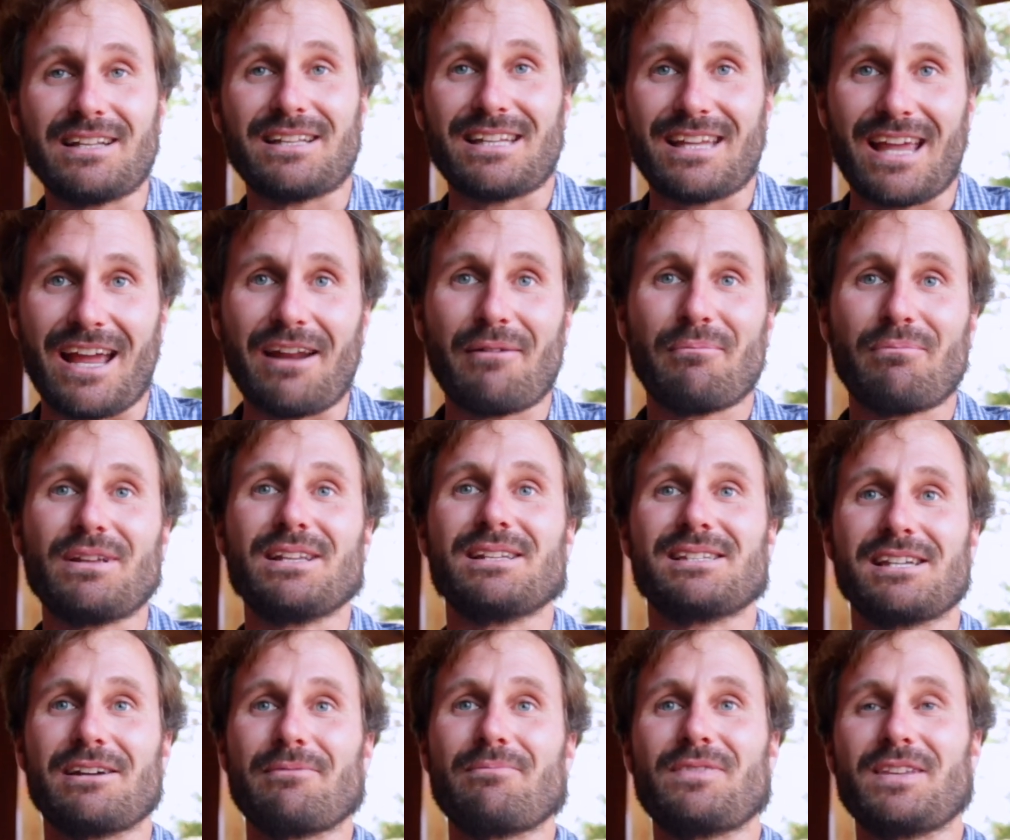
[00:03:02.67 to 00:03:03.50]
it can be
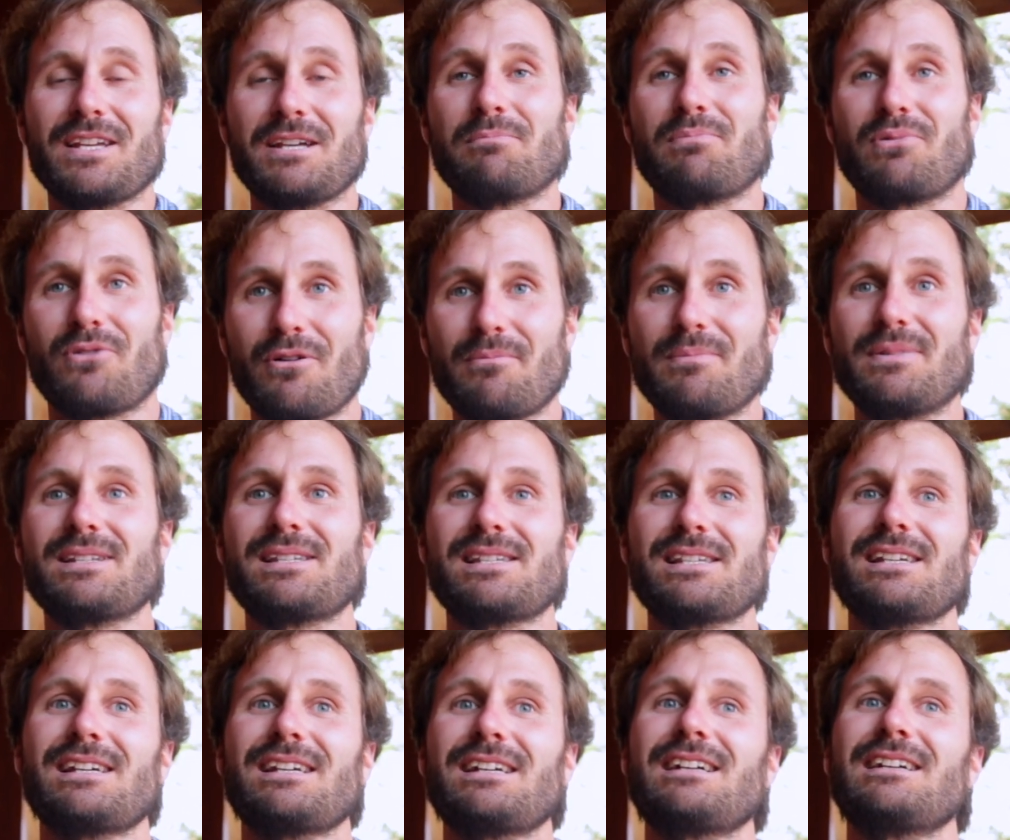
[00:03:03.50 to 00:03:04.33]
something
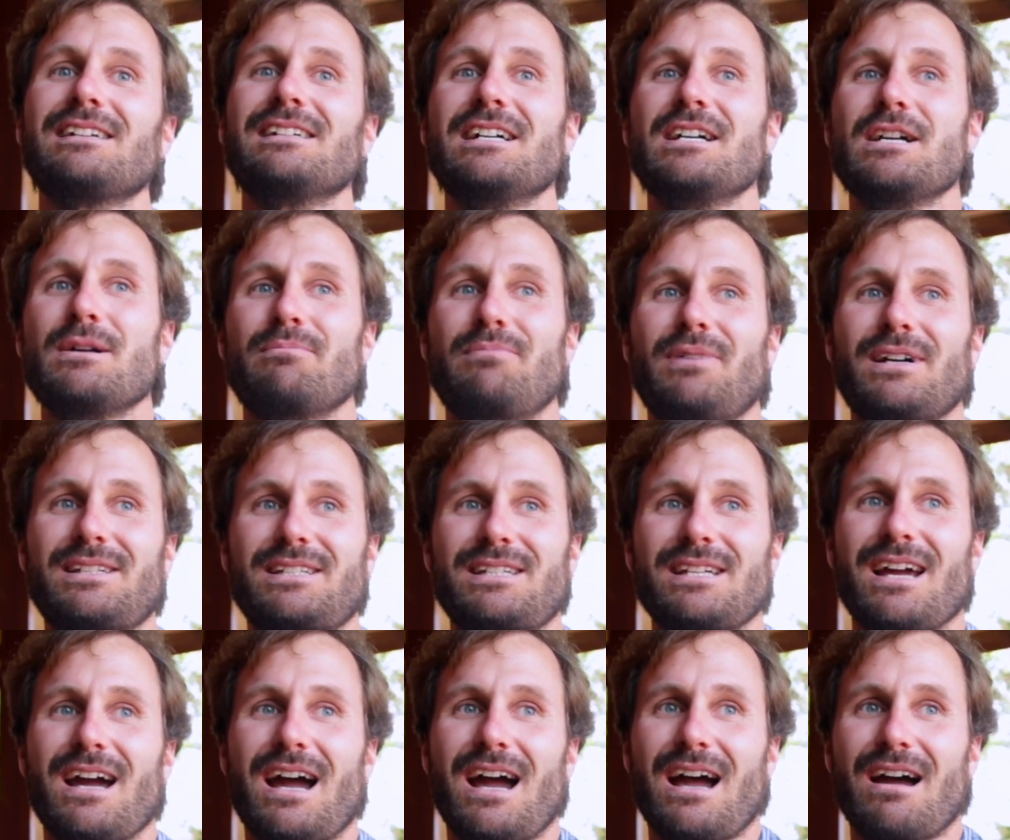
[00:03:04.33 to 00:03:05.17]
promising, but
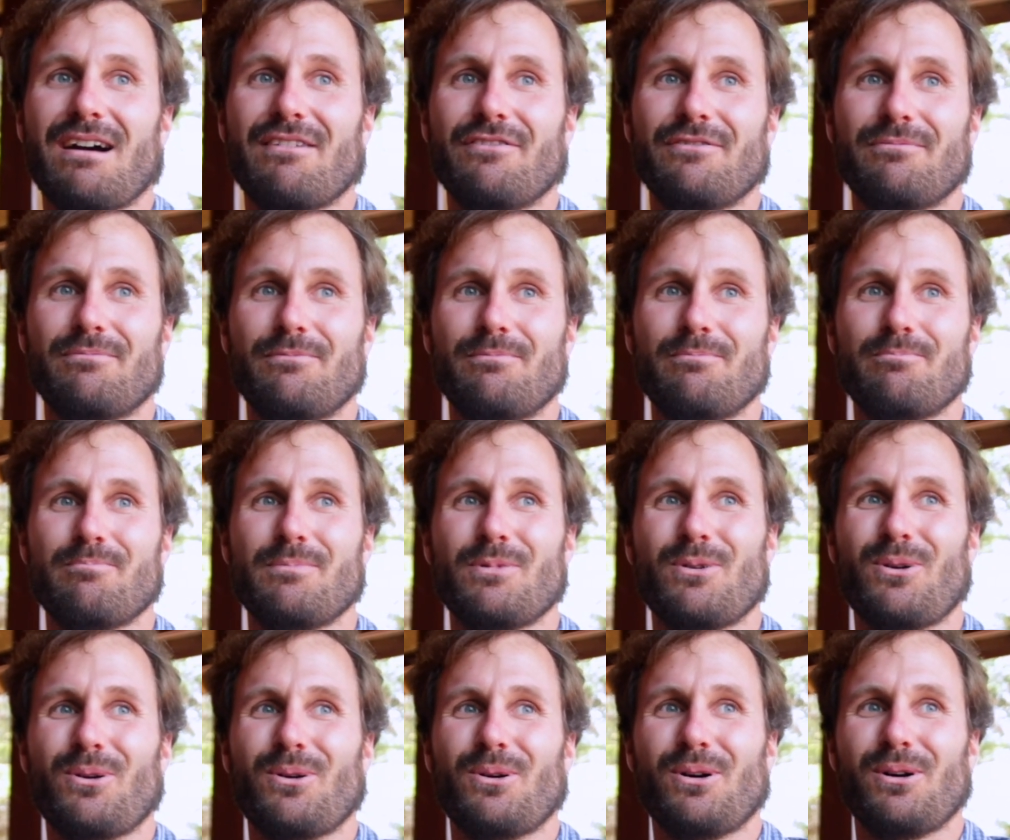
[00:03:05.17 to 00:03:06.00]
there are
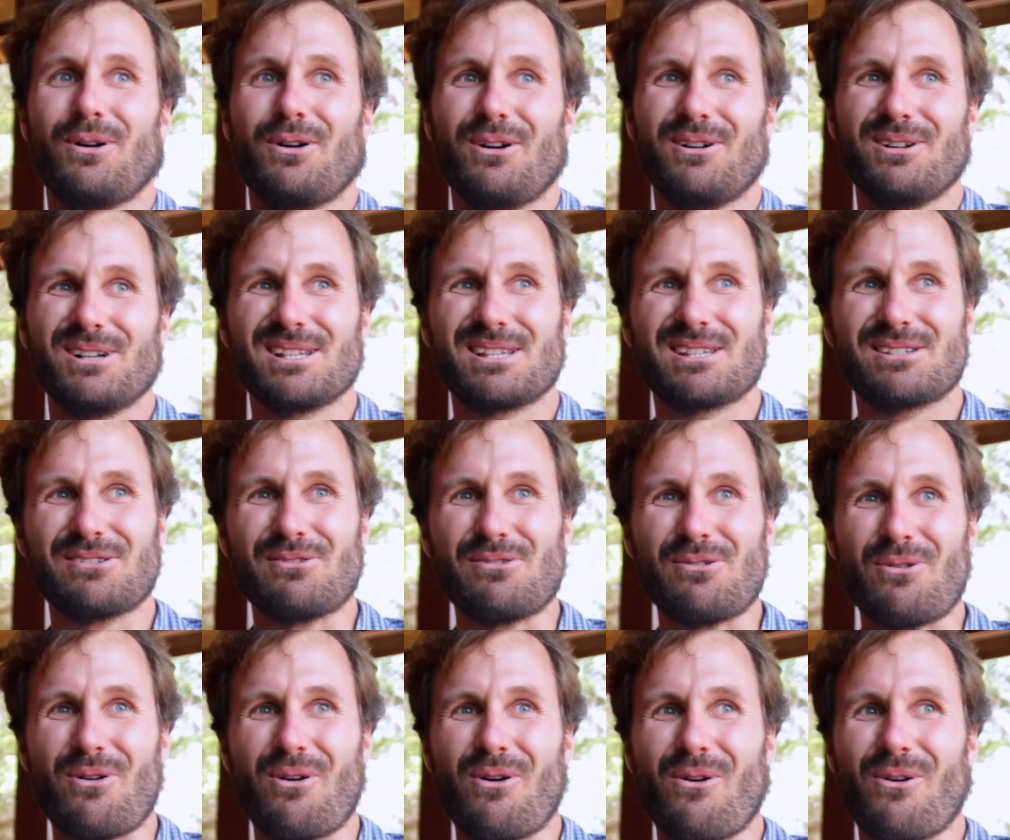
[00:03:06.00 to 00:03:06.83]

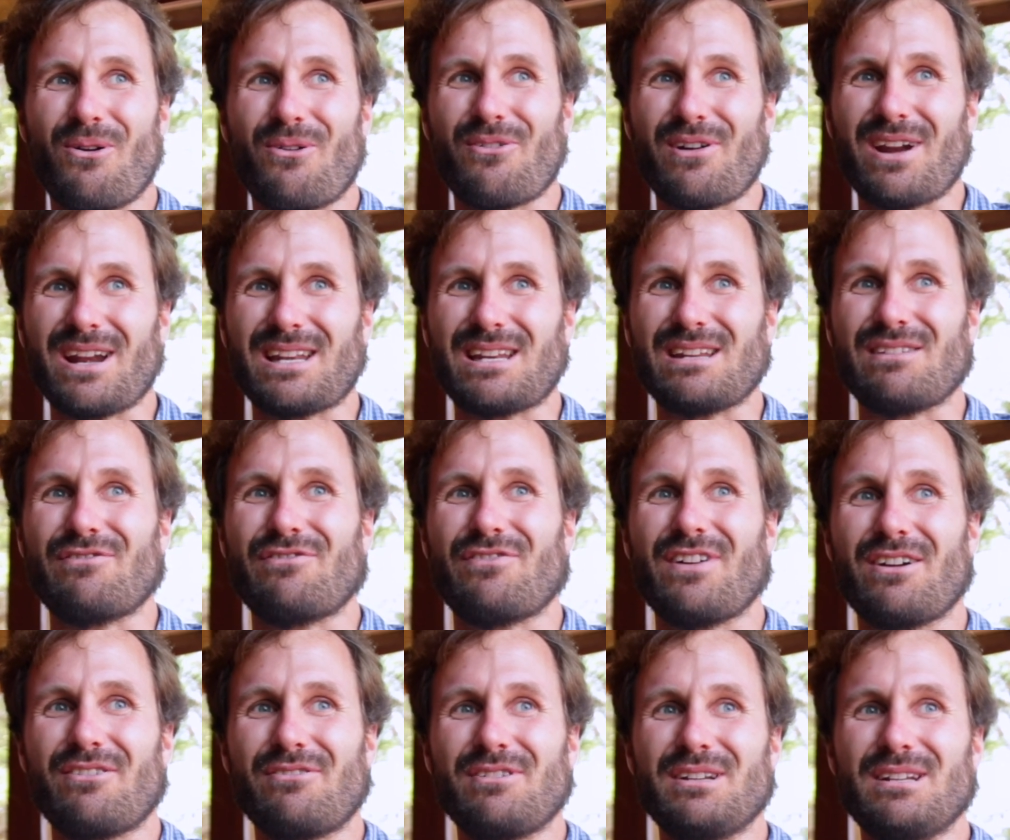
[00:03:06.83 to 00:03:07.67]
also already
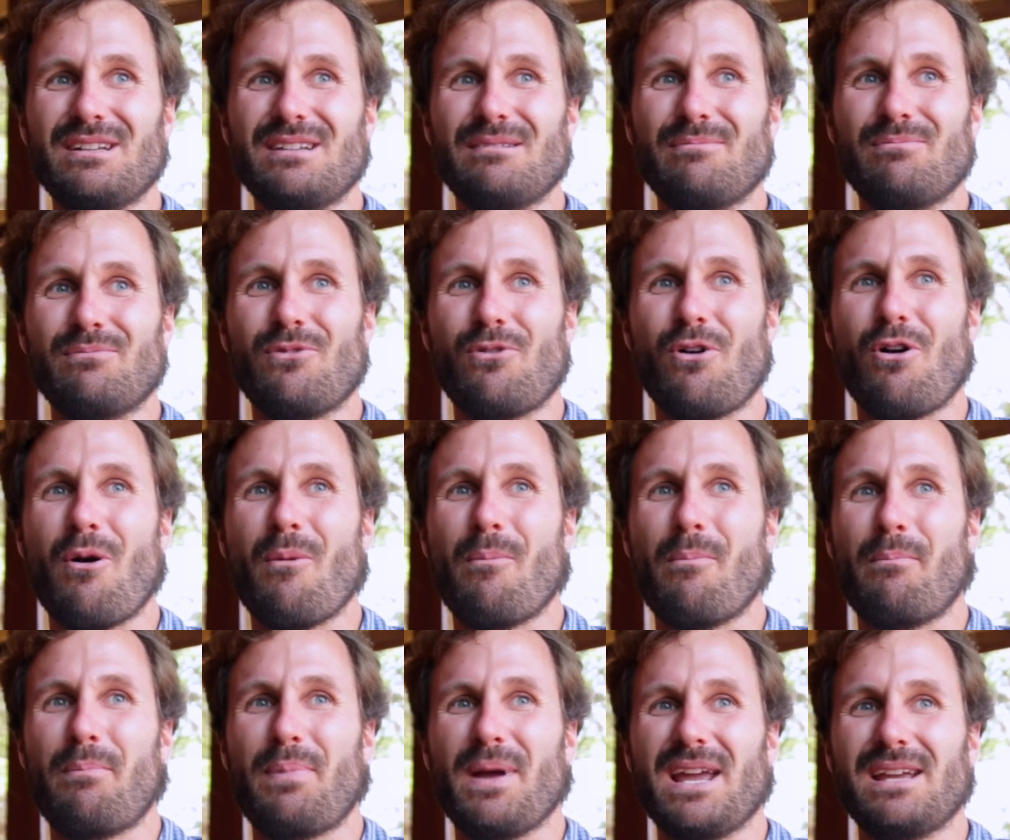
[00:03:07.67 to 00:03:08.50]
very
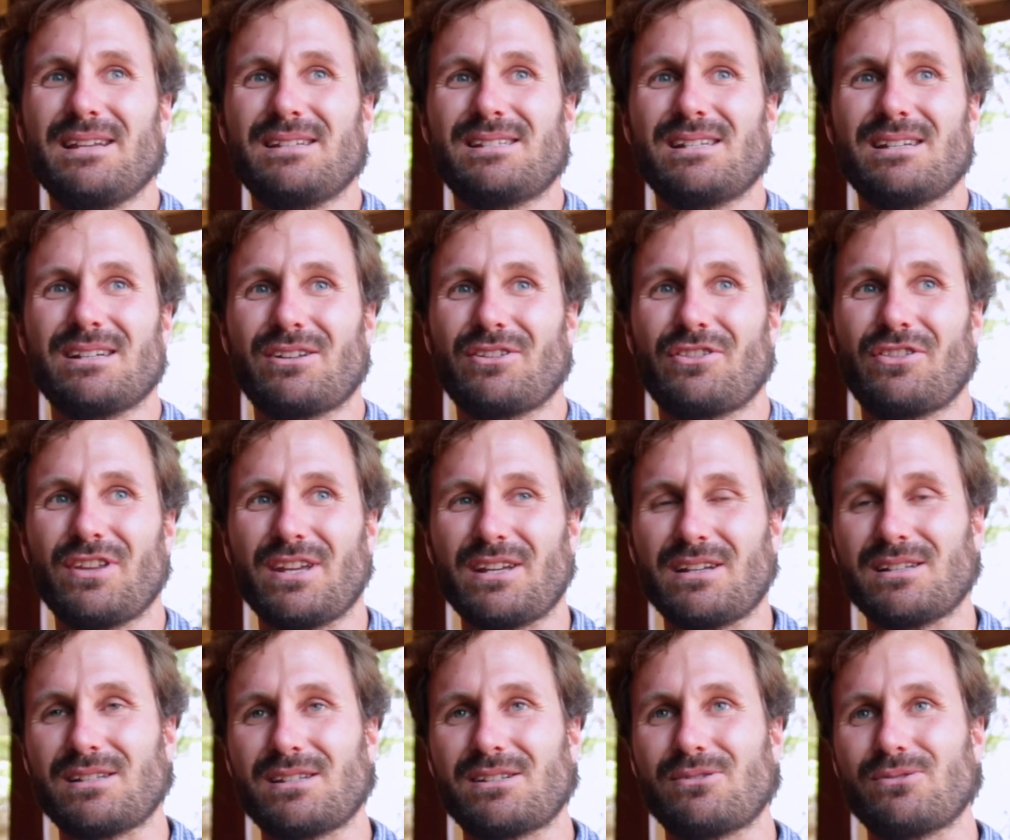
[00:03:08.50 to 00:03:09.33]
more basic
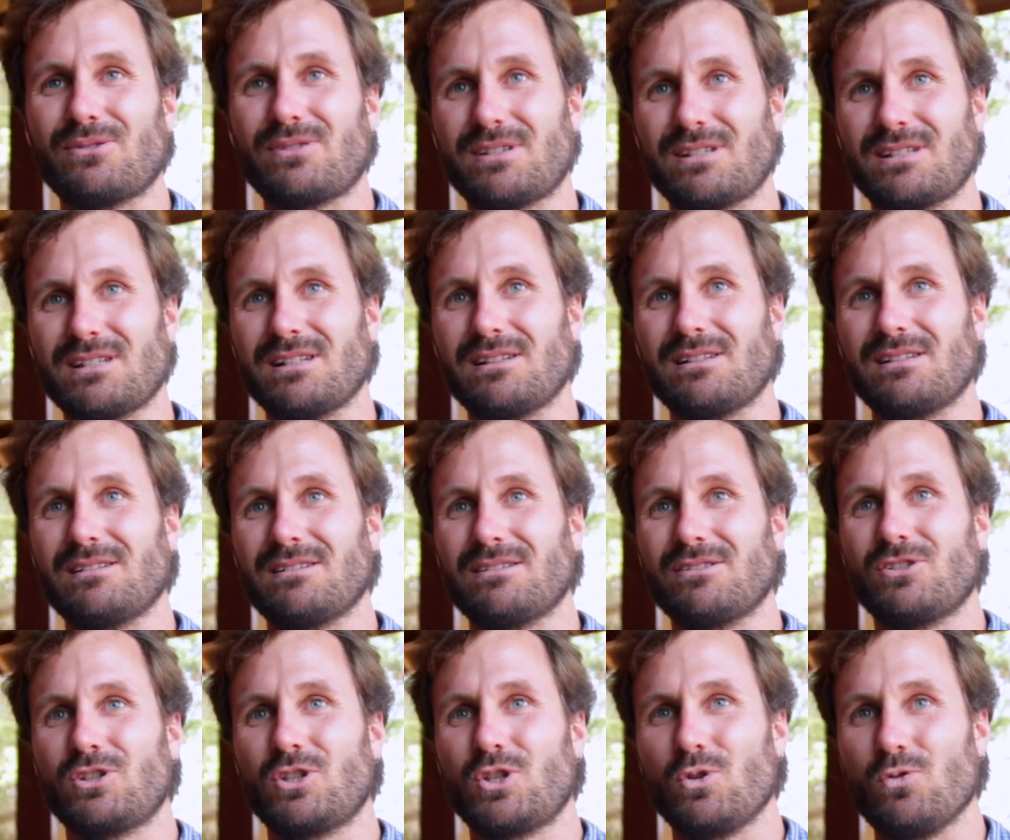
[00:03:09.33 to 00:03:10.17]
things to
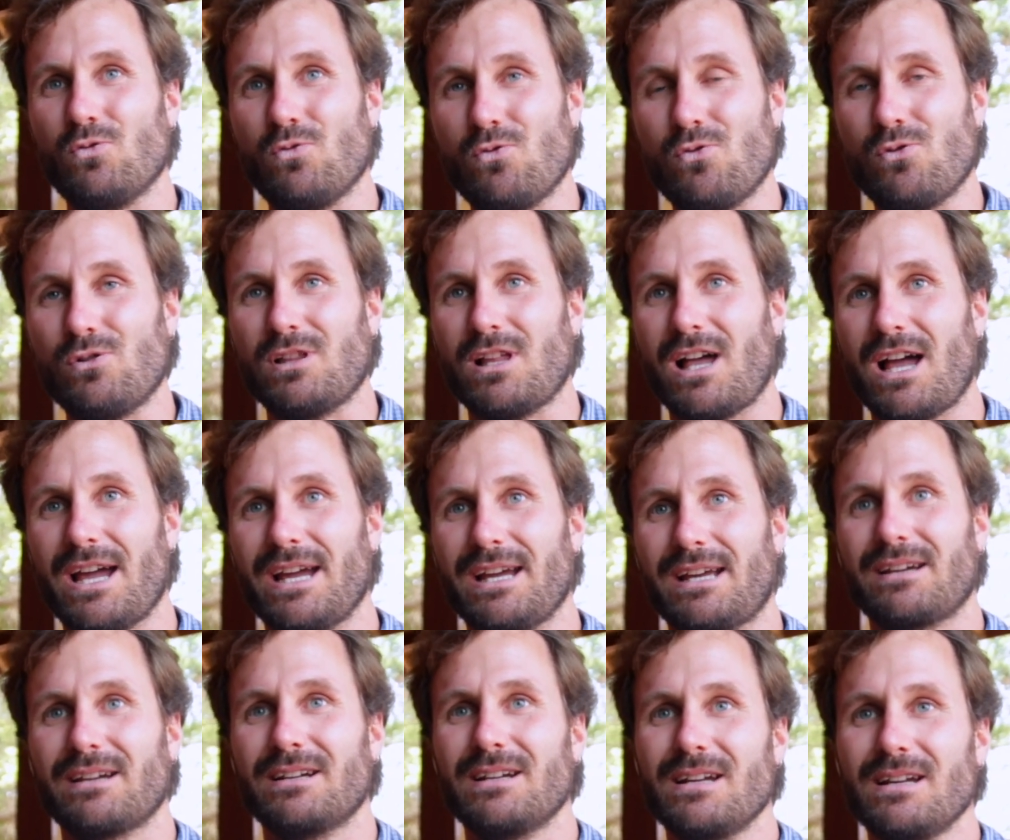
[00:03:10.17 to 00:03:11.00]
still do,
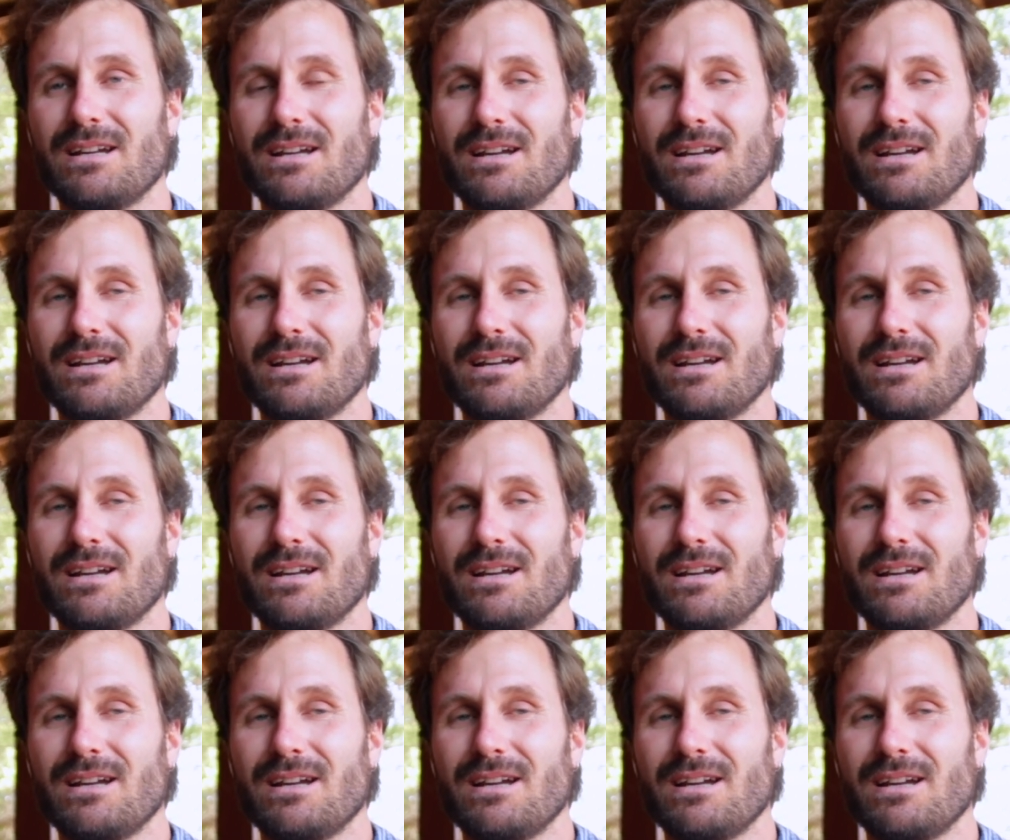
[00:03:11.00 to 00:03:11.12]
like